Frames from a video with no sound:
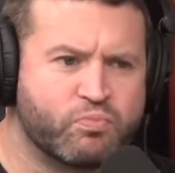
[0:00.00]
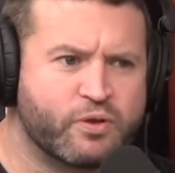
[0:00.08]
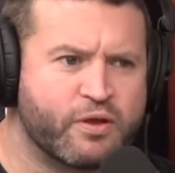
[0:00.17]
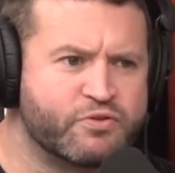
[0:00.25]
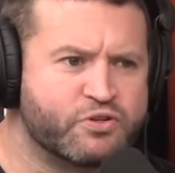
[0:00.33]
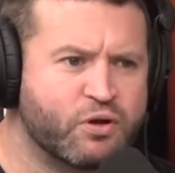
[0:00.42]

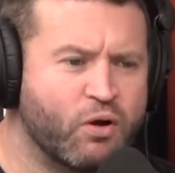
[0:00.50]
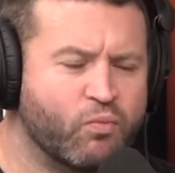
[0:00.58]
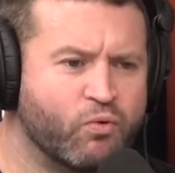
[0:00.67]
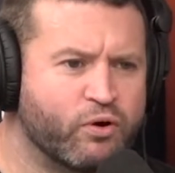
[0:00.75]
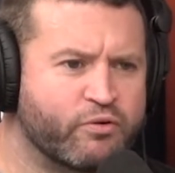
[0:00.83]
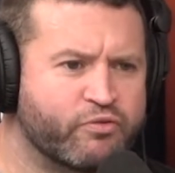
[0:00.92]
gives you hot
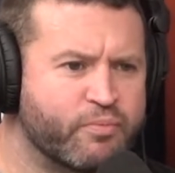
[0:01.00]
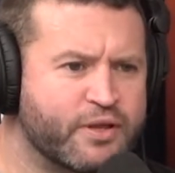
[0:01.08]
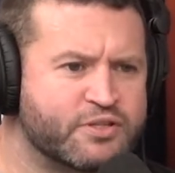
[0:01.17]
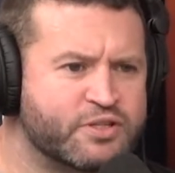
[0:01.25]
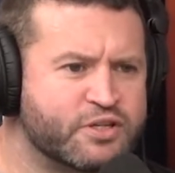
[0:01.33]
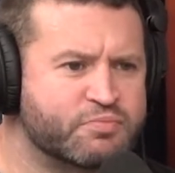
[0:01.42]
water for
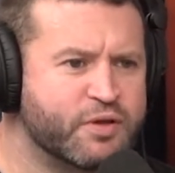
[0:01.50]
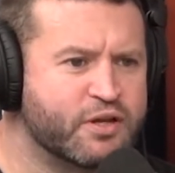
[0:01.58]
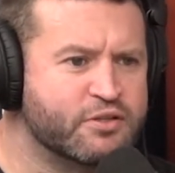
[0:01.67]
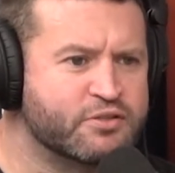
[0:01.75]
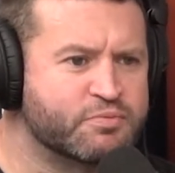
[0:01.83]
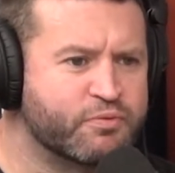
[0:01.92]
about 6
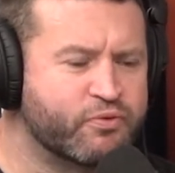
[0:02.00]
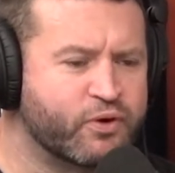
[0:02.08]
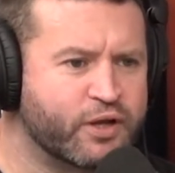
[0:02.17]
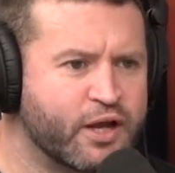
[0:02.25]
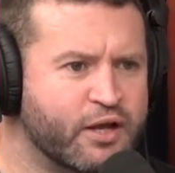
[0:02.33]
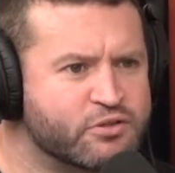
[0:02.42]
minutes before
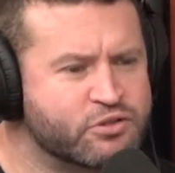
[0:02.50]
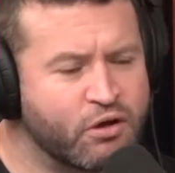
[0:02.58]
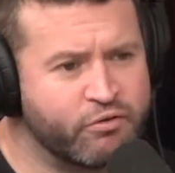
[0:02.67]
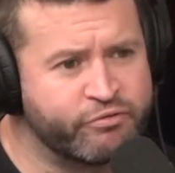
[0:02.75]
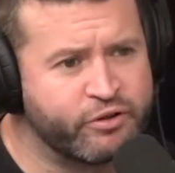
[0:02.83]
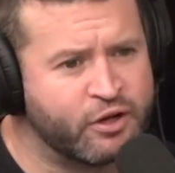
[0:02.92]
it cuts off.